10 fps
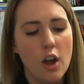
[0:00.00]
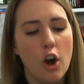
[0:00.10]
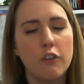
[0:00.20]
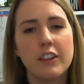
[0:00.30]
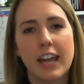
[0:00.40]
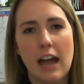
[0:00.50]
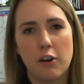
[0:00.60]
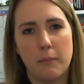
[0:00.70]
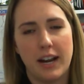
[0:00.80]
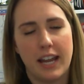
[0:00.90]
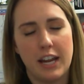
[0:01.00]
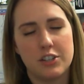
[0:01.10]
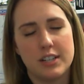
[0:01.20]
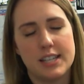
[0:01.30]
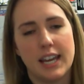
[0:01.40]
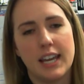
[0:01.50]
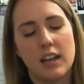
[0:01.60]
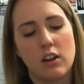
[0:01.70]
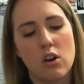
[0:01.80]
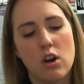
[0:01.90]
Over-the-counter medications. I
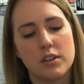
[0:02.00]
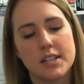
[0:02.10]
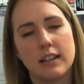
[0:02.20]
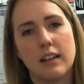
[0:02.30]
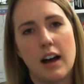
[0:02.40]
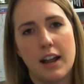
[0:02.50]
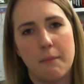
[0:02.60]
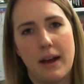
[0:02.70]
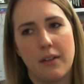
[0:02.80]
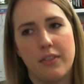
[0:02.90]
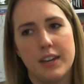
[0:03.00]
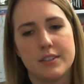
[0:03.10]
get calls a lot about this.